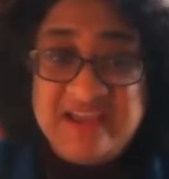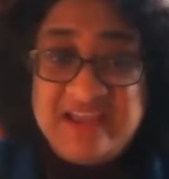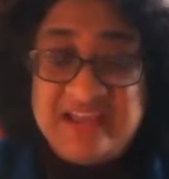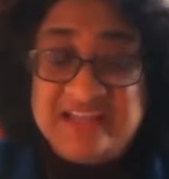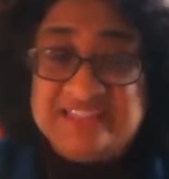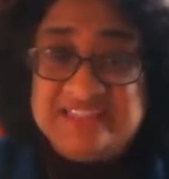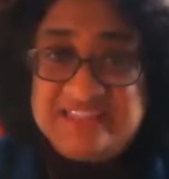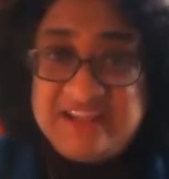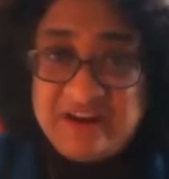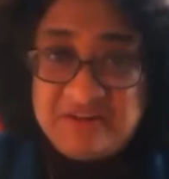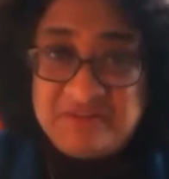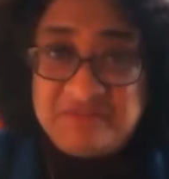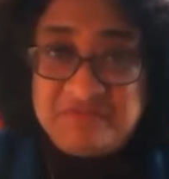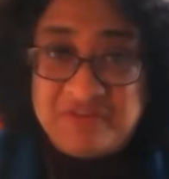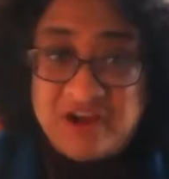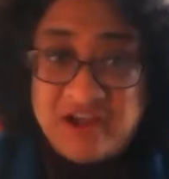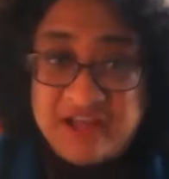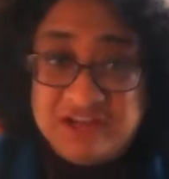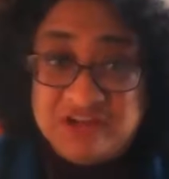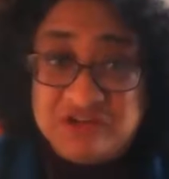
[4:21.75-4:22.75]
is
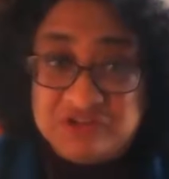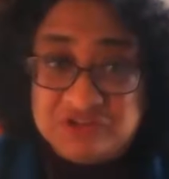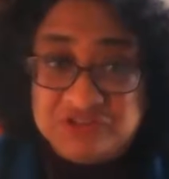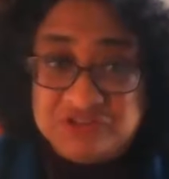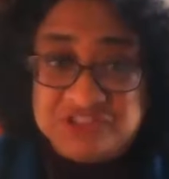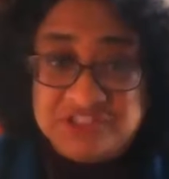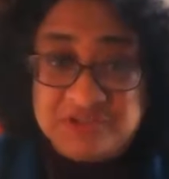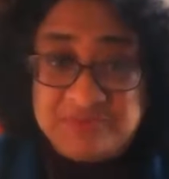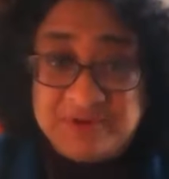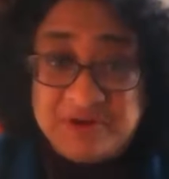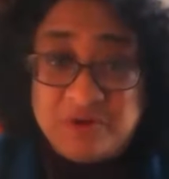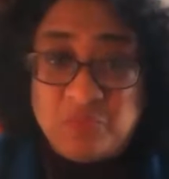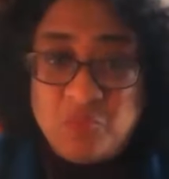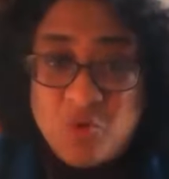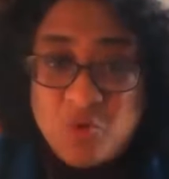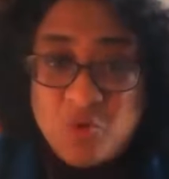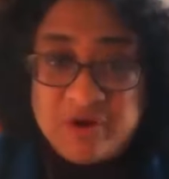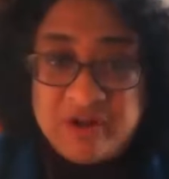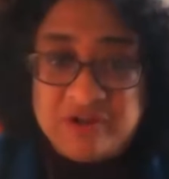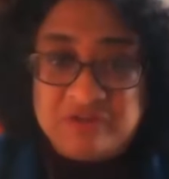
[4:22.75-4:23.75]
terrifying, gruesome, and a
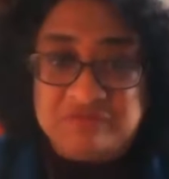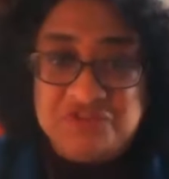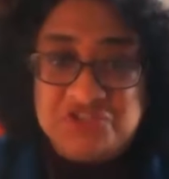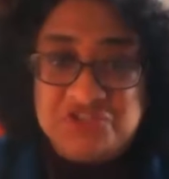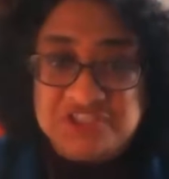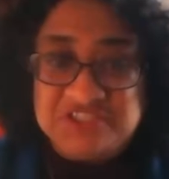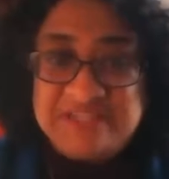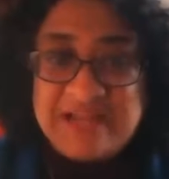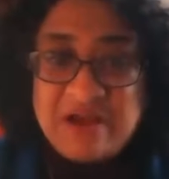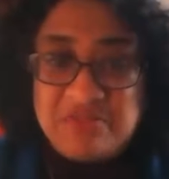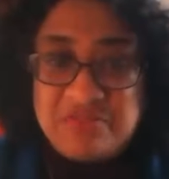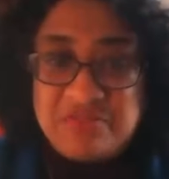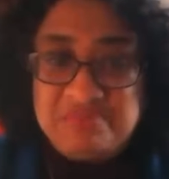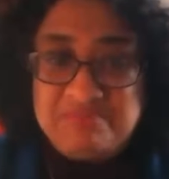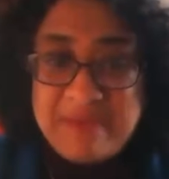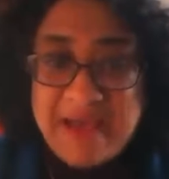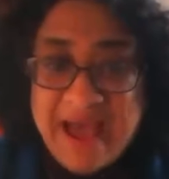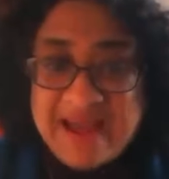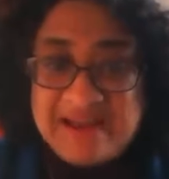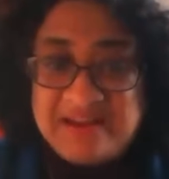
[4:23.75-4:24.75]
warning of just how
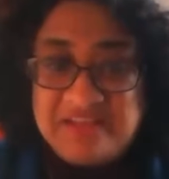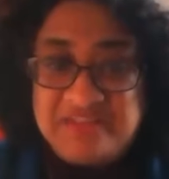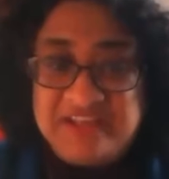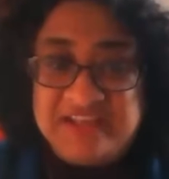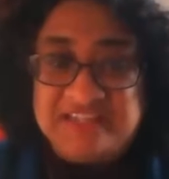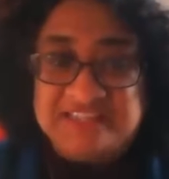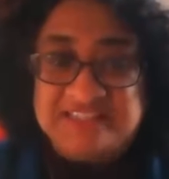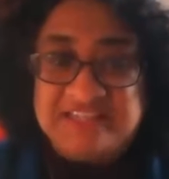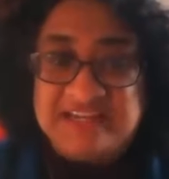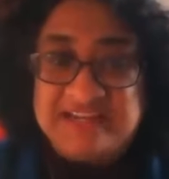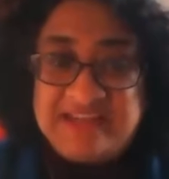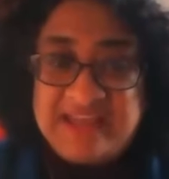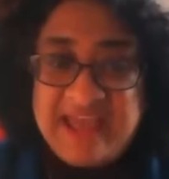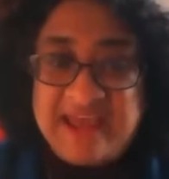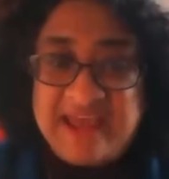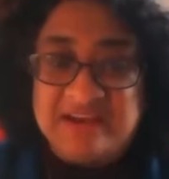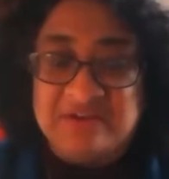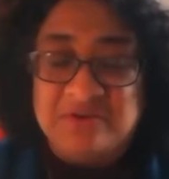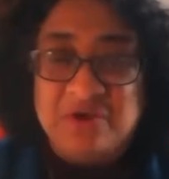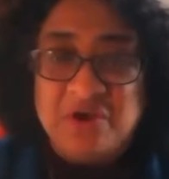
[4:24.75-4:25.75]
bad things can
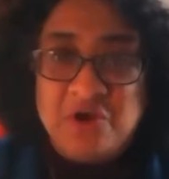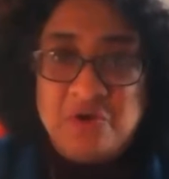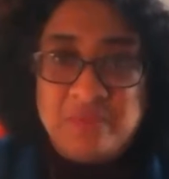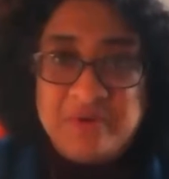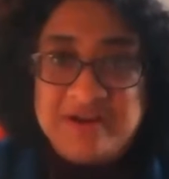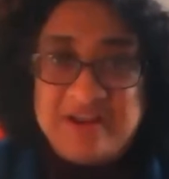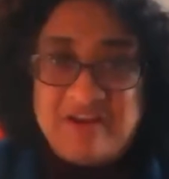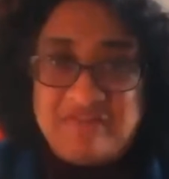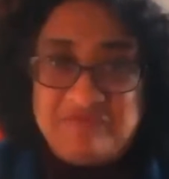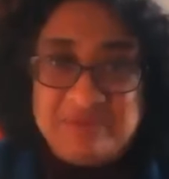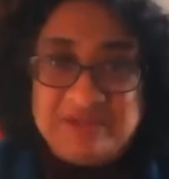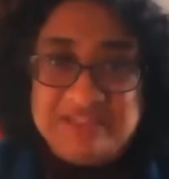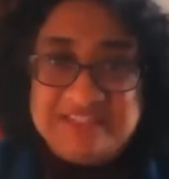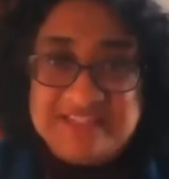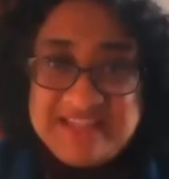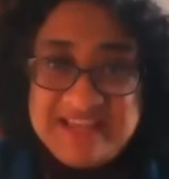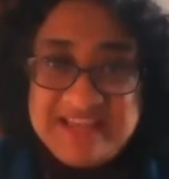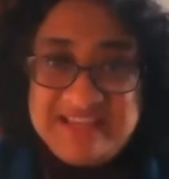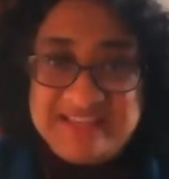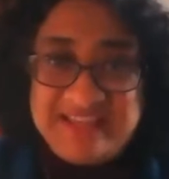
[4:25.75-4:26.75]
get when governments
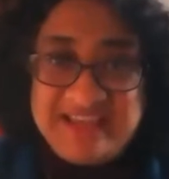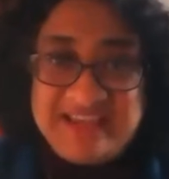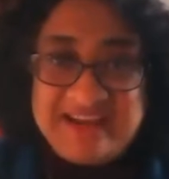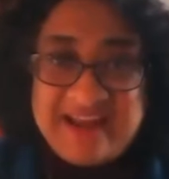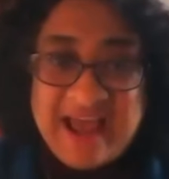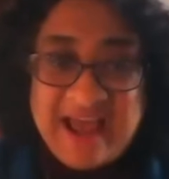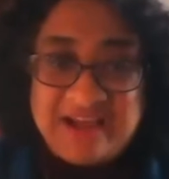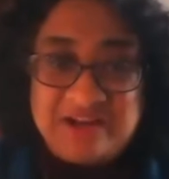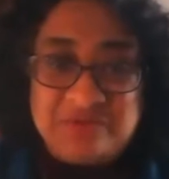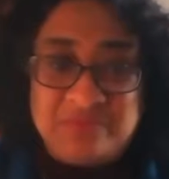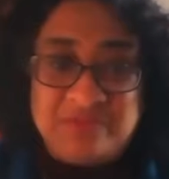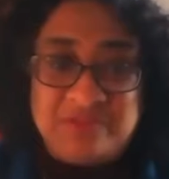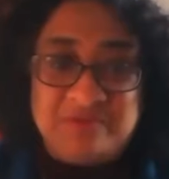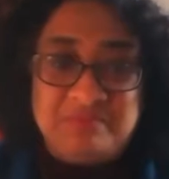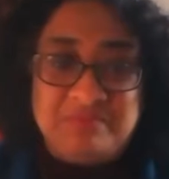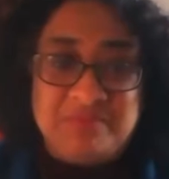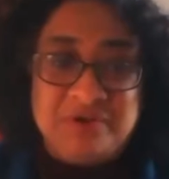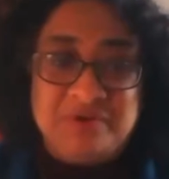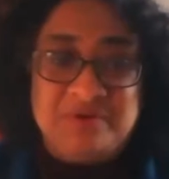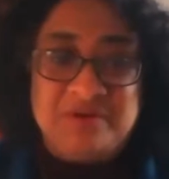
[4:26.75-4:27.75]
think they can act with
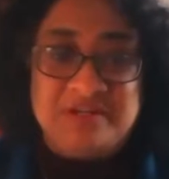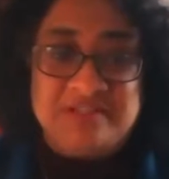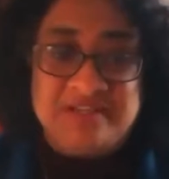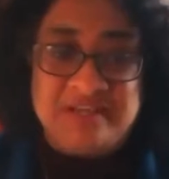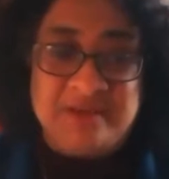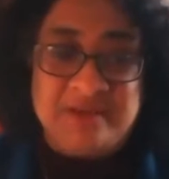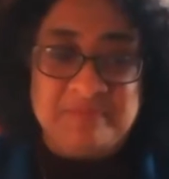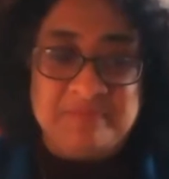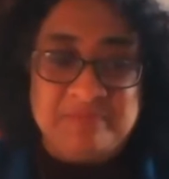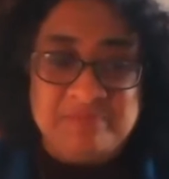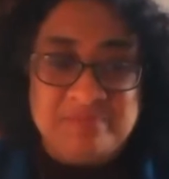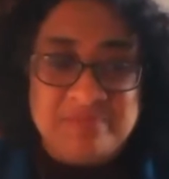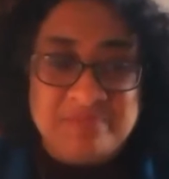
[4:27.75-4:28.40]
impunity.